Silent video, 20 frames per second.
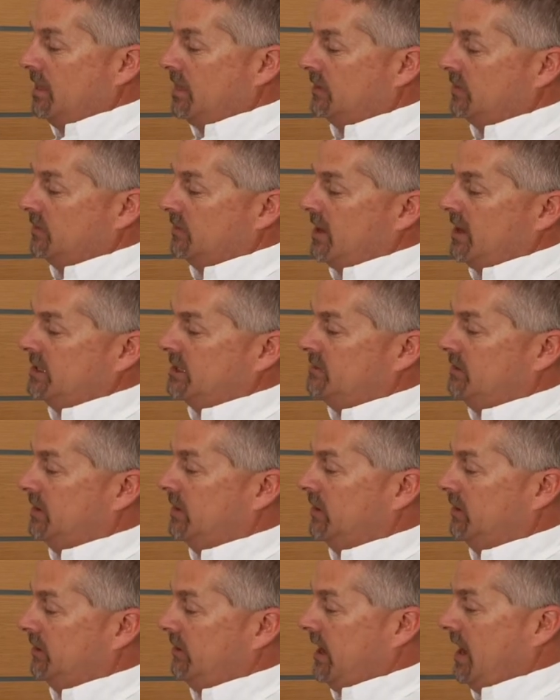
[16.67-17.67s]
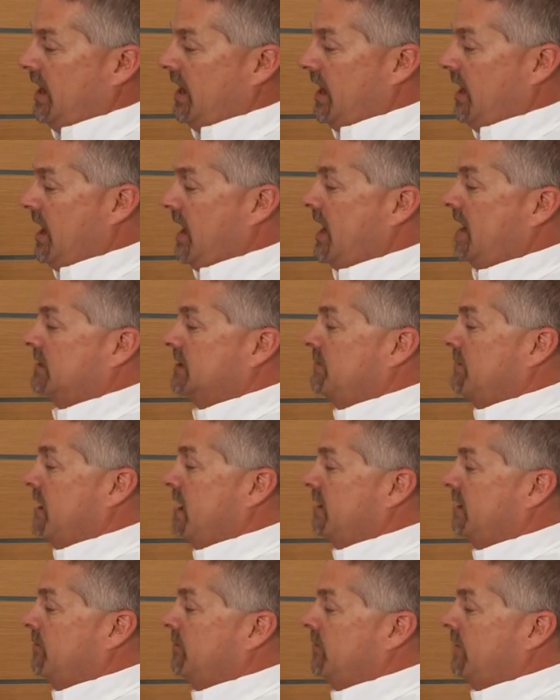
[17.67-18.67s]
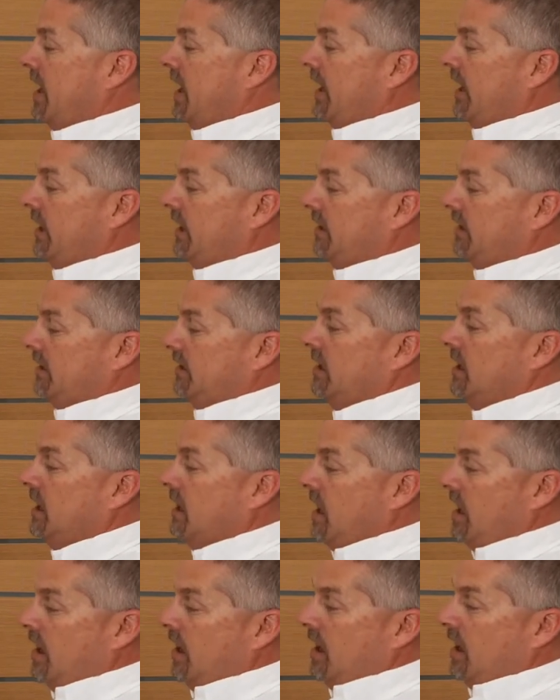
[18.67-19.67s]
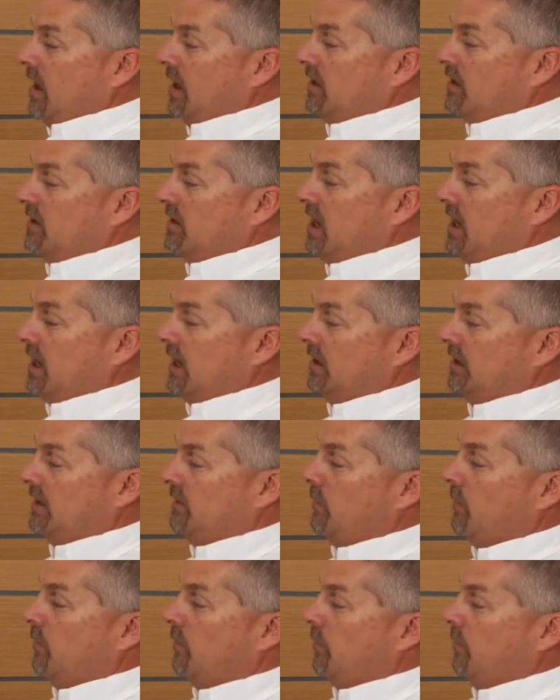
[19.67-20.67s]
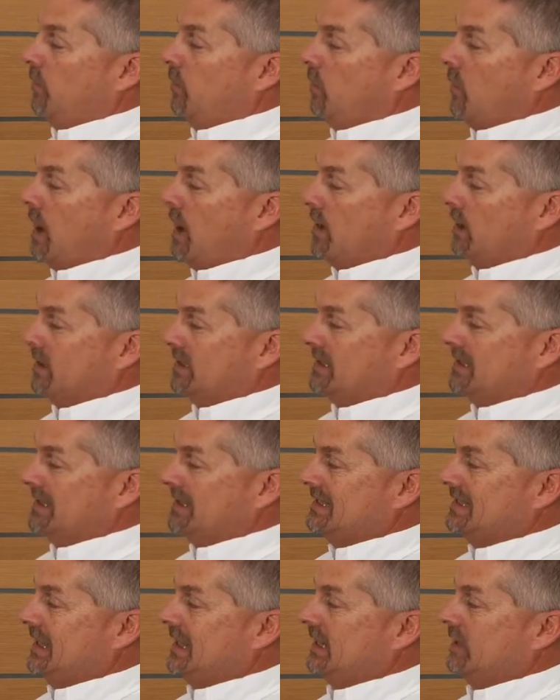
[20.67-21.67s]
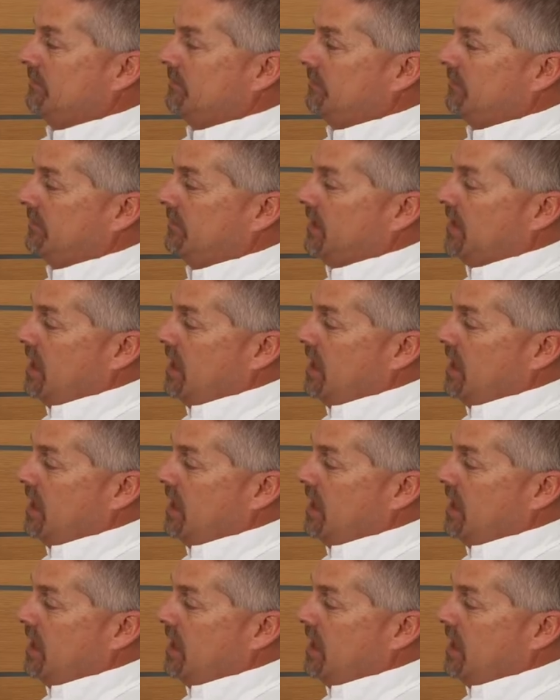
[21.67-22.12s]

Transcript: The transmitter has a mounting bracket, a dangling wireless antenna,